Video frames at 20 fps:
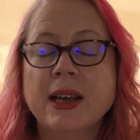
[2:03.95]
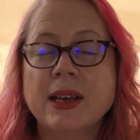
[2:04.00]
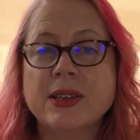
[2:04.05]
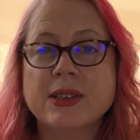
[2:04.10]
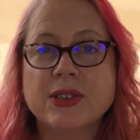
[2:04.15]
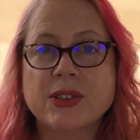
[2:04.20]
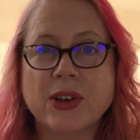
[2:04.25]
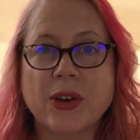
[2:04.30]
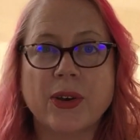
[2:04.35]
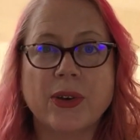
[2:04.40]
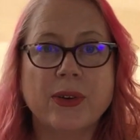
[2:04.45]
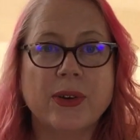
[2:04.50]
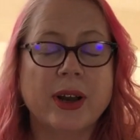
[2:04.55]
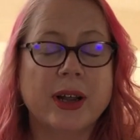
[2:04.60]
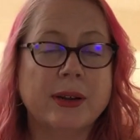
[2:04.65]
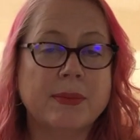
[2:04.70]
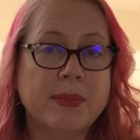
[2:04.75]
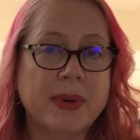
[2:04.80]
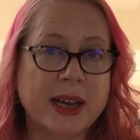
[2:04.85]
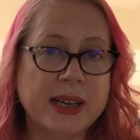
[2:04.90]
So an
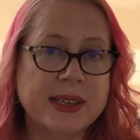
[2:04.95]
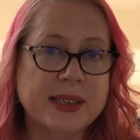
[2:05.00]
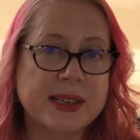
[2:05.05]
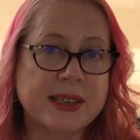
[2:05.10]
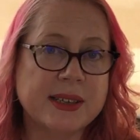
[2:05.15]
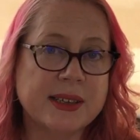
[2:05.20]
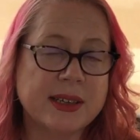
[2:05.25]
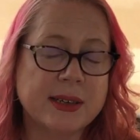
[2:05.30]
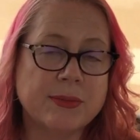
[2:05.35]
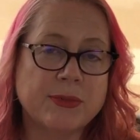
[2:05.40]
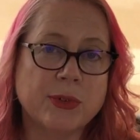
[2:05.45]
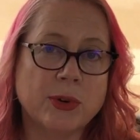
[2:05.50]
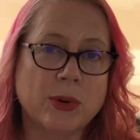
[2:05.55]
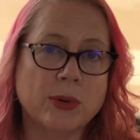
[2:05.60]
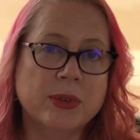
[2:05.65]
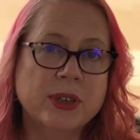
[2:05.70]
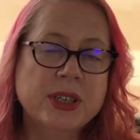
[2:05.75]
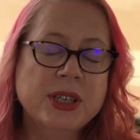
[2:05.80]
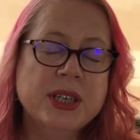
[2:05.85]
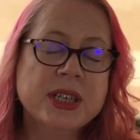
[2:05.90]
amazing step
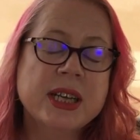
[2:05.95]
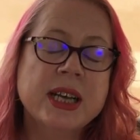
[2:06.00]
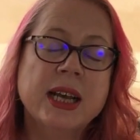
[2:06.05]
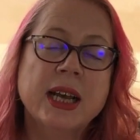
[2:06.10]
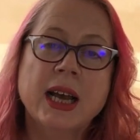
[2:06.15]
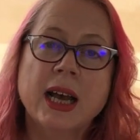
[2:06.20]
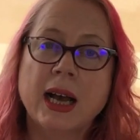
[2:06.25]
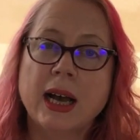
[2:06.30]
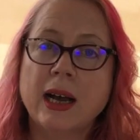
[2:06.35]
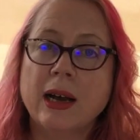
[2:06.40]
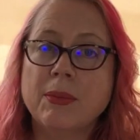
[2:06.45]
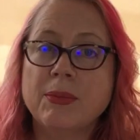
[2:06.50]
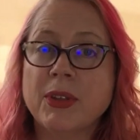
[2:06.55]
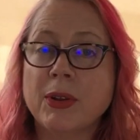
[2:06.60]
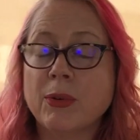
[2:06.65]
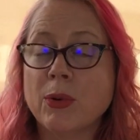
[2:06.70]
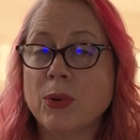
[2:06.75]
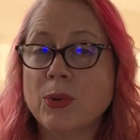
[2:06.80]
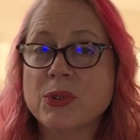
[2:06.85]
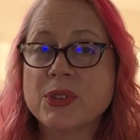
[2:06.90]
forward. There
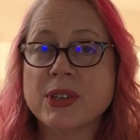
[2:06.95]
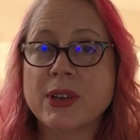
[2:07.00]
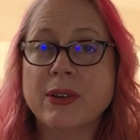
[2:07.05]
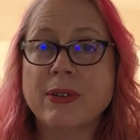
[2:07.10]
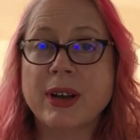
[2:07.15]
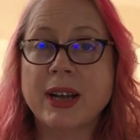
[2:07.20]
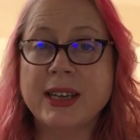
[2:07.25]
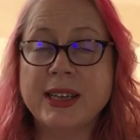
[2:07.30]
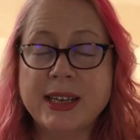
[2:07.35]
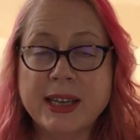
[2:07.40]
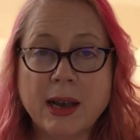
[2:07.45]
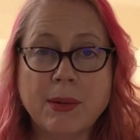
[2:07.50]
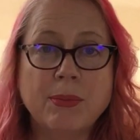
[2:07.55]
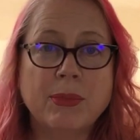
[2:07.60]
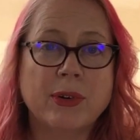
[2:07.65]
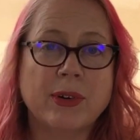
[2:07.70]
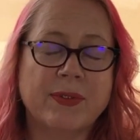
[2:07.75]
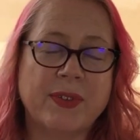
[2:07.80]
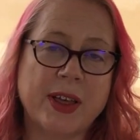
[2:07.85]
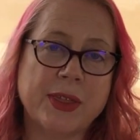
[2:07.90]
are also a
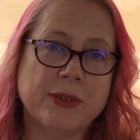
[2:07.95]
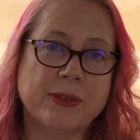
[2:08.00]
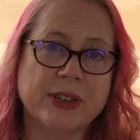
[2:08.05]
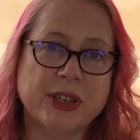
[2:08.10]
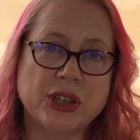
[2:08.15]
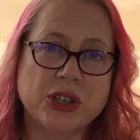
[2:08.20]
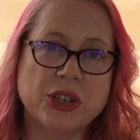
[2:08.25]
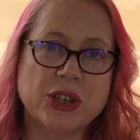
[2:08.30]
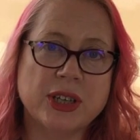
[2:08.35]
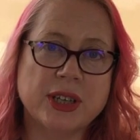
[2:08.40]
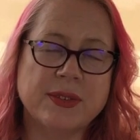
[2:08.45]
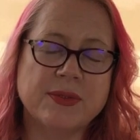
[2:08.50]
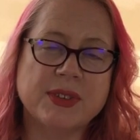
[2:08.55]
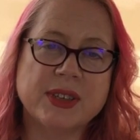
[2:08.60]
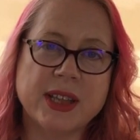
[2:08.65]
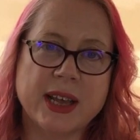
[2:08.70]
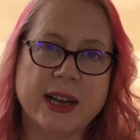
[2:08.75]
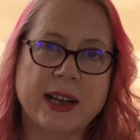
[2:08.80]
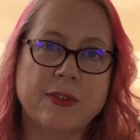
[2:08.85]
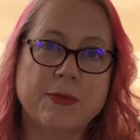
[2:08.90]
number of other initiatives
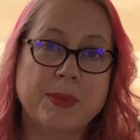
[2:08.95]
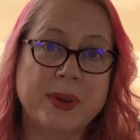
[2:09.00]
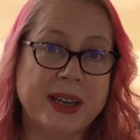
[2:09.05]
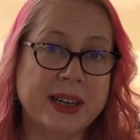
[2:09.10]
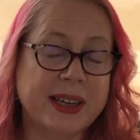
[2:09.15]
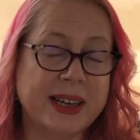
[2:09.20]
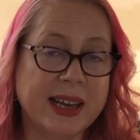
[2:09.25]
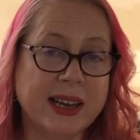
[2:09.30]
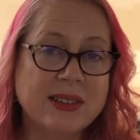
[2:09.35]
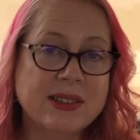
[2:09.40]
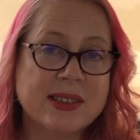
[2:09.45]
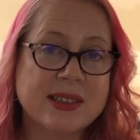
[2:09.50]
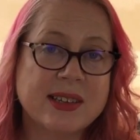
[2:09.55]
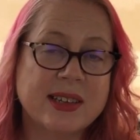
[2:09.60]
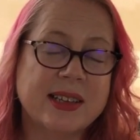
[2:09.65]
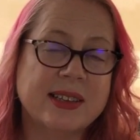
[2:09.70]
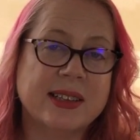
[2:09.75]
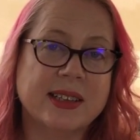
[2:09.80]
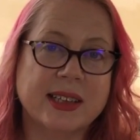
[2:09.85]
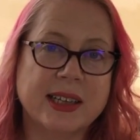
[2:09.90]
that have been announced
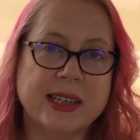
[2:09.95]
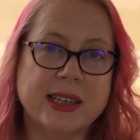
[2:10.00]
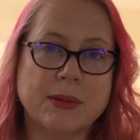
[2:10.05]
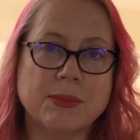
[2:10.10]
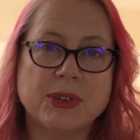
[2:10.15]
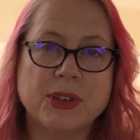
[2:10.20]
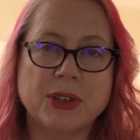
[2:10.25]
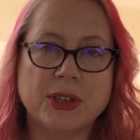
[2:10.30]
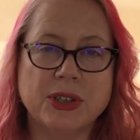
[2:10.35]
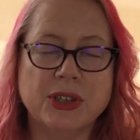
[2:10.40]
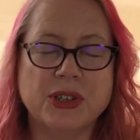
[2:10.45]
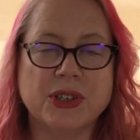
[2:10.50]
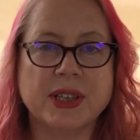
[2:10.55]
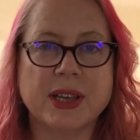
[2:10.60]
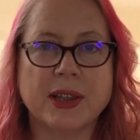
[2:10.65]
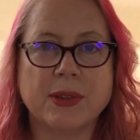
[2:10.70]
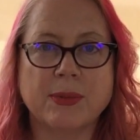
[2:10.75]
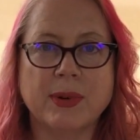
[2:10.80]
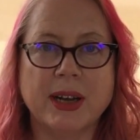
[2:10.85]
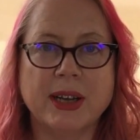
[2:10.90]
in the lead up to the New
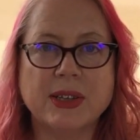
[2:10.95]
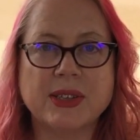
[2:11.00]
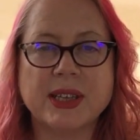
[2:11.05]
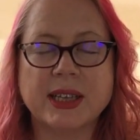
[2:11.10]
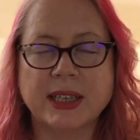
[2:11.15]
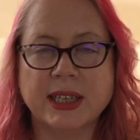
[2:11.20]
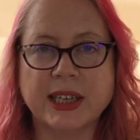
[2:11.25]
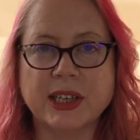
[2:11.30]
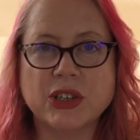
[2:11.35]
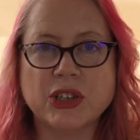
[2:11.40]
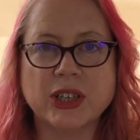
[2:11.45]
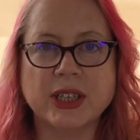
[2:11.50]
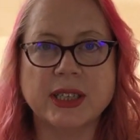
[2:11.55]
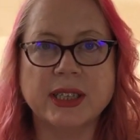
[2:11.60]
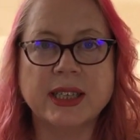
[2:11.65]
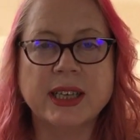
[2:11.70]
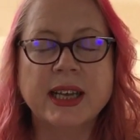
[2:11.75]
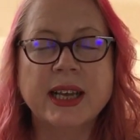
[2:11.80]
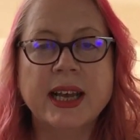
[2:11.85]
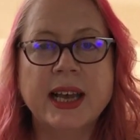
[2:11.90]
South Wales
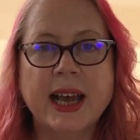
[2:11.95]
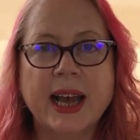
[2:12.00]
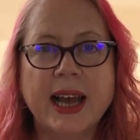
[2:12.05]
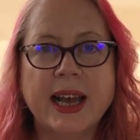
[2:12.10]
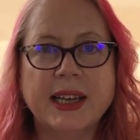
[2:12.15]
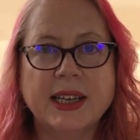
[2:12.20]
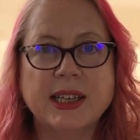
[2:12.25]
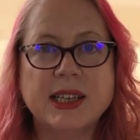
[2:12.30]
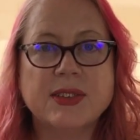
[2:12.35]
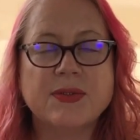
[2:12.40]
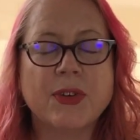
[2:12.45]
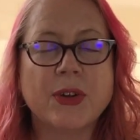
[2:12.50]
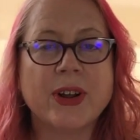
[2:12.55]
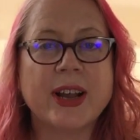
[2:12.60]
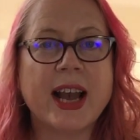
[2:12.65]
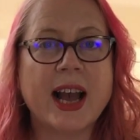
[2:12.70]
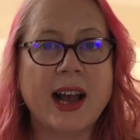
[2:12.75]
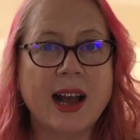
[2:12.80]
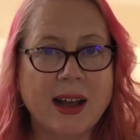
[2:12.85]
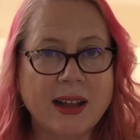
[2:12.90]
election, and it is very
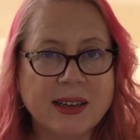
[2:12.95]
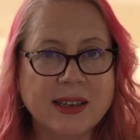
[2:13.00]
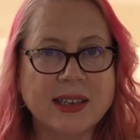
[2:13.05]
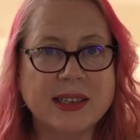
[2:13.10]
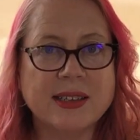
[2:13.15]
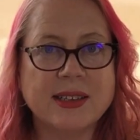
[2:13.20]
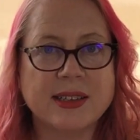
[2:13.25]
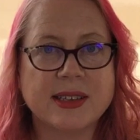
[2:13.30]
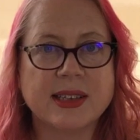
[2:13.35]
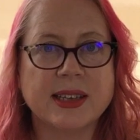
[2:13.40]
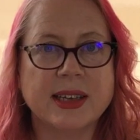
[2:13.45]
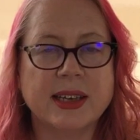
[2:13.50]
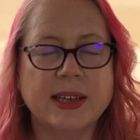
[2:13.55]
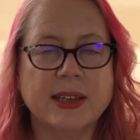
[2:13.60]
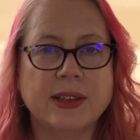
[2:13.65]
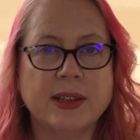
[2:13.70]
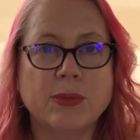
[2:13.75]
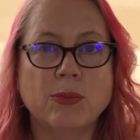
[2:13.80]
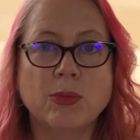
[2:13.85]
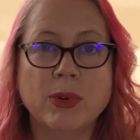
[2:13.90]
heartening to see
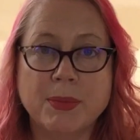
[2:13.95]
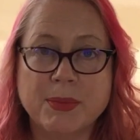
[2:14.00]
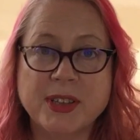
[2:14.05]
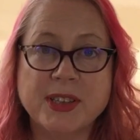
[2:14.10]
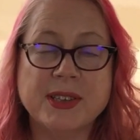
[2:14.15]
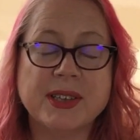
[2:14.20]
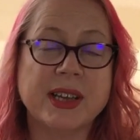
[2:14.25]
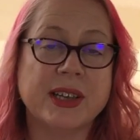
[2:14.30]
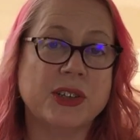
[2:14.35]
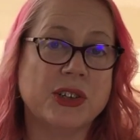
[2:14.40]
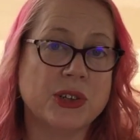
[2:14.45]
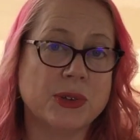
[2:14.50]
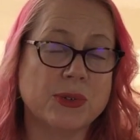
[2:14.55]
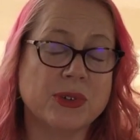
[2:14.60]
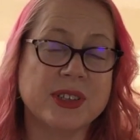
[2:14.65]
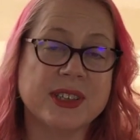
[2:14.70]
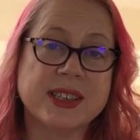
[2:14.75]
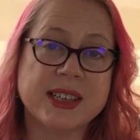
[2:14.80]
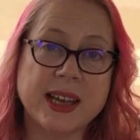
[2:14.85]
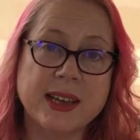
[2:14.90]
that women's and
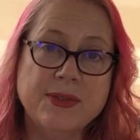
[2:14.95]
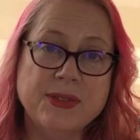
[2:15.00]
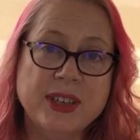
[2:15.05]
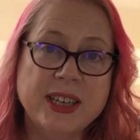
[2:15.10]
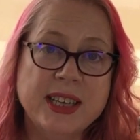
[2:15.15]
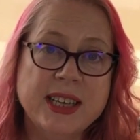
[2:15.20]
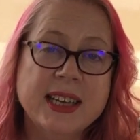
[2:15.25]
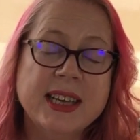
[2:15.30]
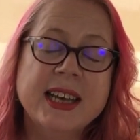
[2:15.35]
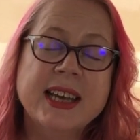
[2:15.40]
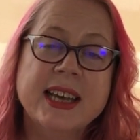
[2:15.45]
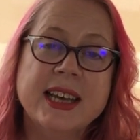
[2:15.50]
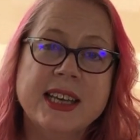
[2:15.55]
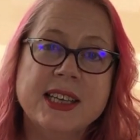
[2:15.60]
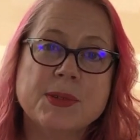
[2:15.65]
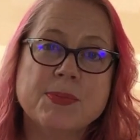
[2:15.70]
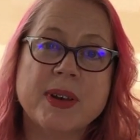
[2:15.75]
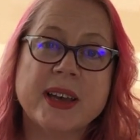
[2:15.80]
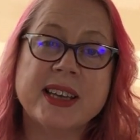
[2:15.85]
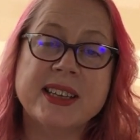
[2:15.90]
children's safety
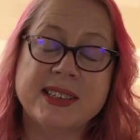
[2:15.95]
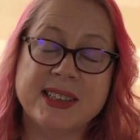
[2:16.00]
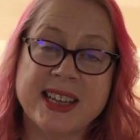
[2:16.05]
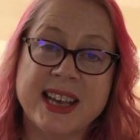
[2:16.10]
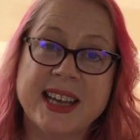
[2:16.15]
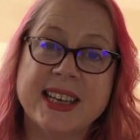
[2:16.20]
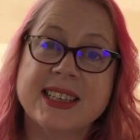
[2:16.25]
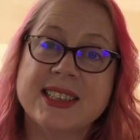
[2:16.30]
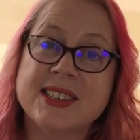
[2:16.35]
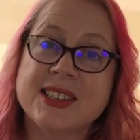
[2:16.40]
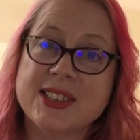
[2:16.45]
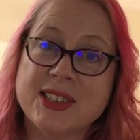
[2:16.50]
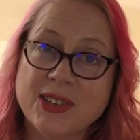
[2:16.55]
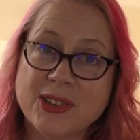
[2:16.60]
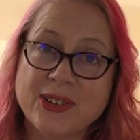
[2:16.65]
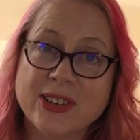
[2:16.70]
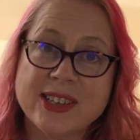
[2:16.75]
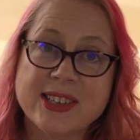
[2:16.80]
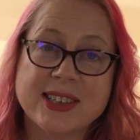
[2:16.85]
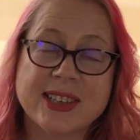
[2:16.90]
is being taken
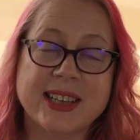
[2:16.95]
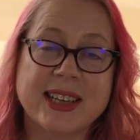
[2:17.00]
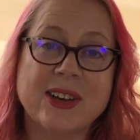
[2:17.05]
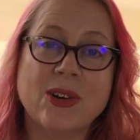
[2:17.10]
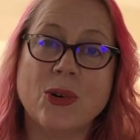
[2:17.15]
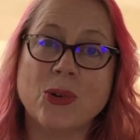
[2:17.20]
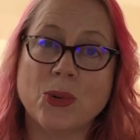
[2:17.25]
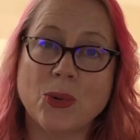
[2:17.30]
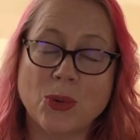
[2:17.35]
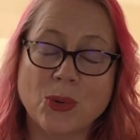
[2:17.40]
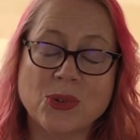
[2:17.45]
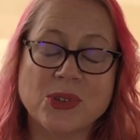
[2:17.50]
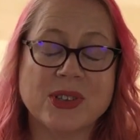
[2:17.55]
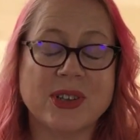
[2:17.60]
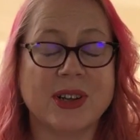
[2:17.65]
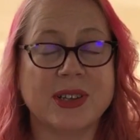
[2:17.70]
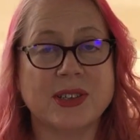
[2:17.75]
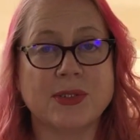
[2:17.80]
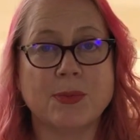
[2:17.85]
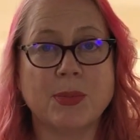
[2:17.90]
seriously on all
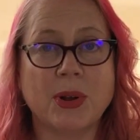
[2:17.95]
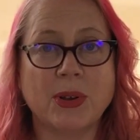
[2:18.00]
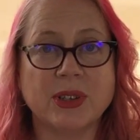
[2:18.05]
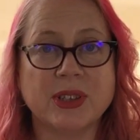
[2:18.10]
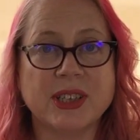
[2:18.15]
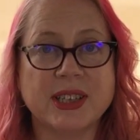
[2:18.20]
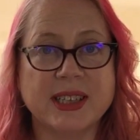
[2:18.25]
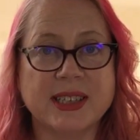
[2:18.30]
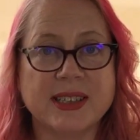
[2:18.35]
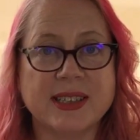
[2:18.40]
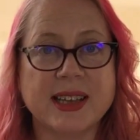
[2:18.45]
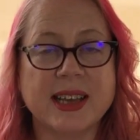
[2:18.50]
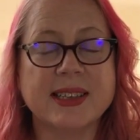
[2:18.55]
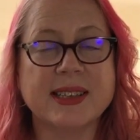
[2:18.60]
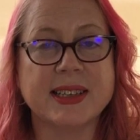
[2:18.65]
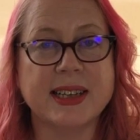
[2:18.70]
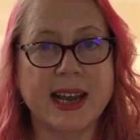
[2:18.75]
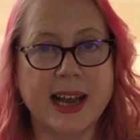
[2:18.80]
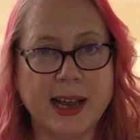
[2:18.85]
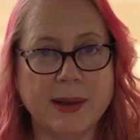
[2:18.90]
sides of politics as
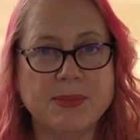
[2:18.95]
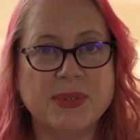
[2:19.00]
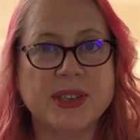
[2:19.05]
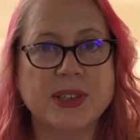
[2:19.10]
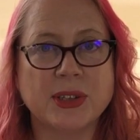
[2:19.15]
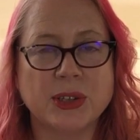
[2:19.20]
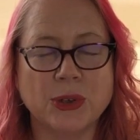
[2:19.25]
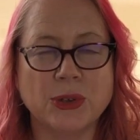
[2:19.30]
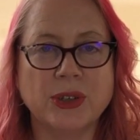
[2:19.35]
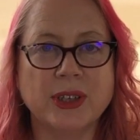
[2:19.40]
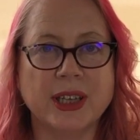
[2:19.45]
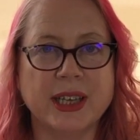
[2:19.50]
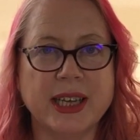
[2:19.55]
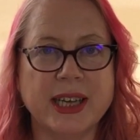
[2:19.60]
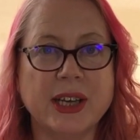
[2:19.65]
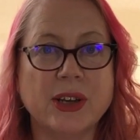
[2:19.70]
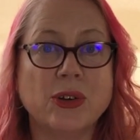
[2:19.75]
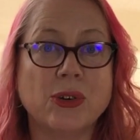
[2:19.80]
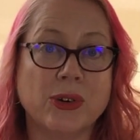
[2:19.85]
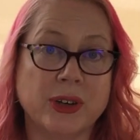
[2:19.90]
an absolutely
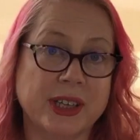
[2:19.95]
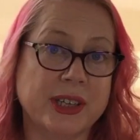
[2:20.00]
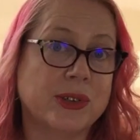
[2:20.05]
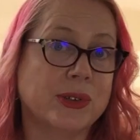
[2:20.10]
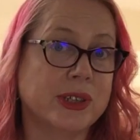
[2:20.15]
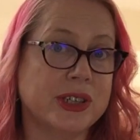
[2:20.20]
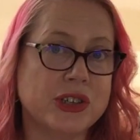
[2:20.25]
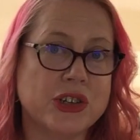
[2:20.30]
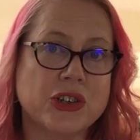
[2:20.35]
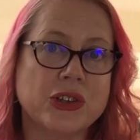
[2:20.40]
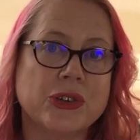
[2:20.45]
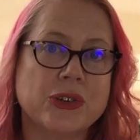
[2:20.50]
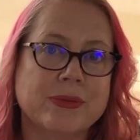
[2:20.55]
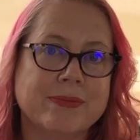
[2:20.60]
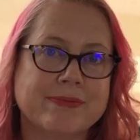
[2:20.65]
critical issue.